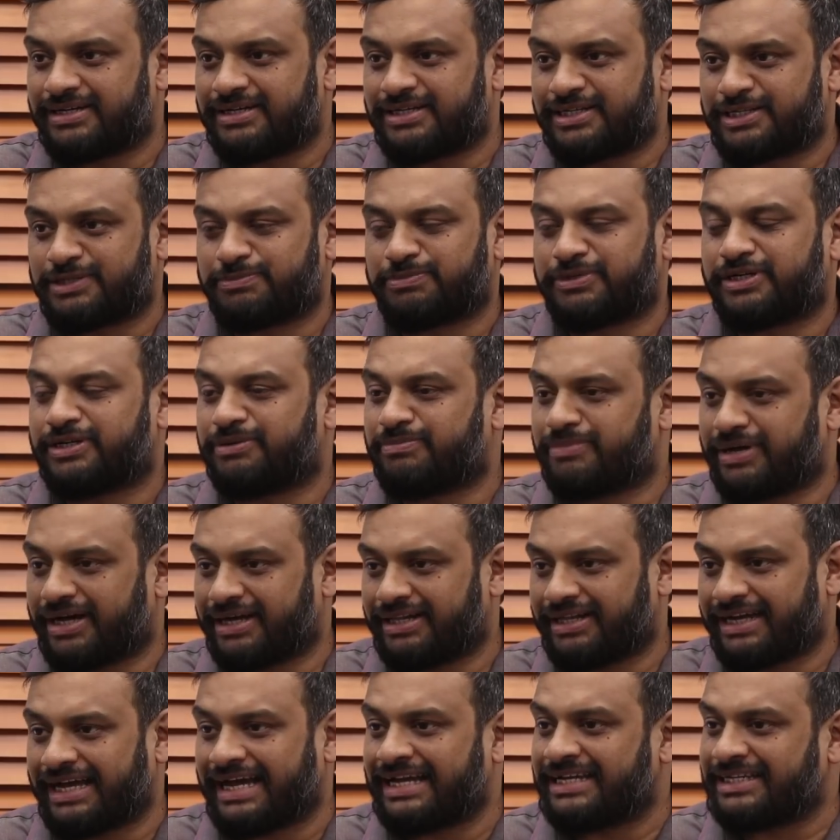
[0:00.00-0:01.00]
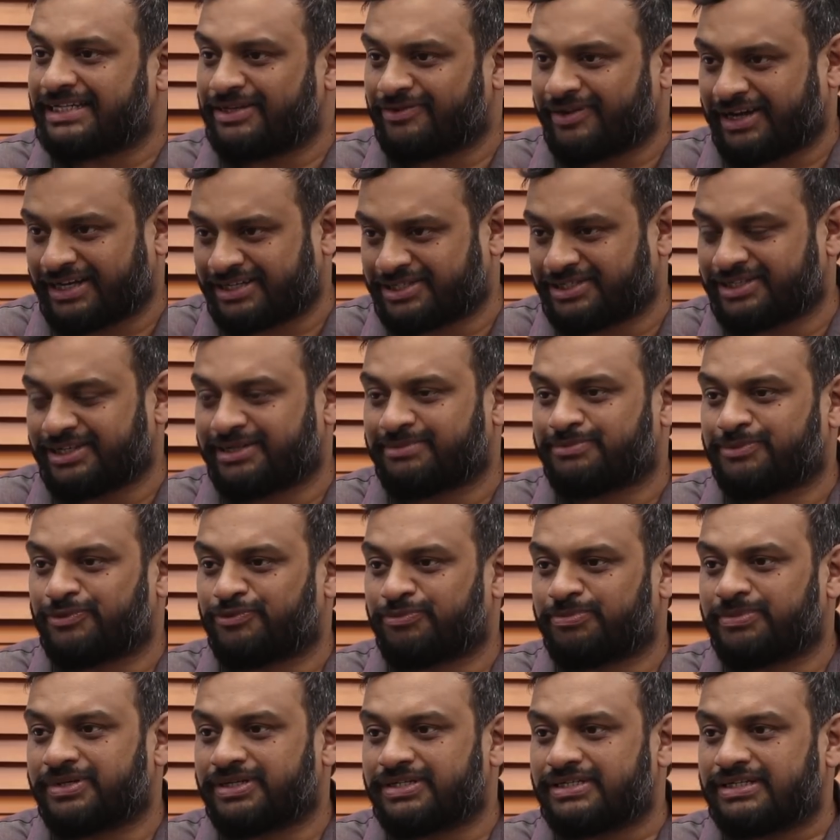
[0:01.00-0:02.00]
spurred by the anti vaccine
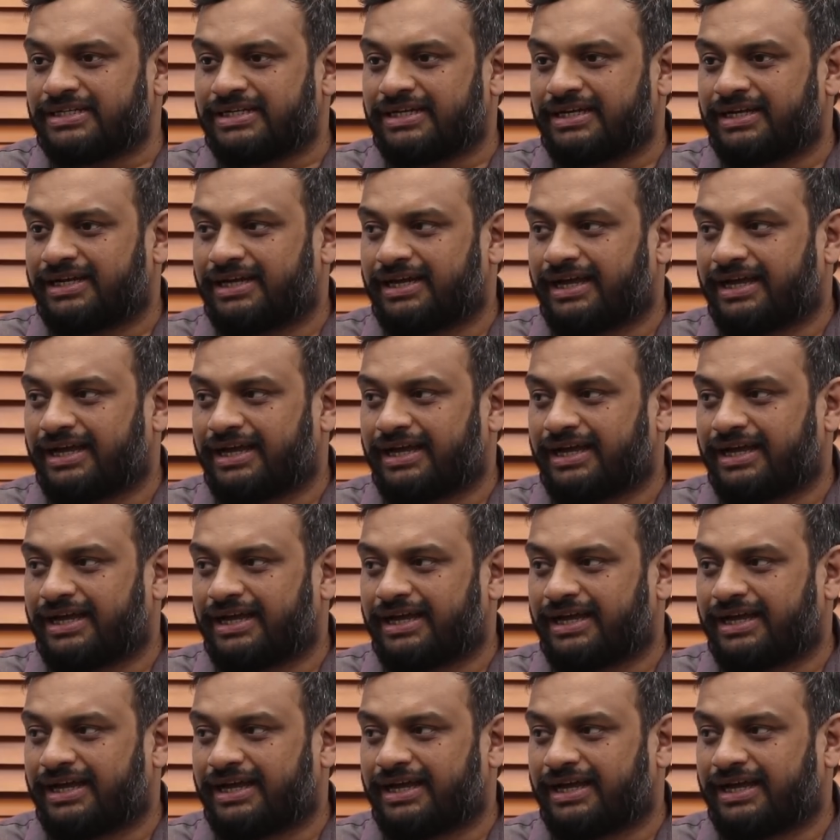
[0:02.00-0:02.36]
movement. Mm.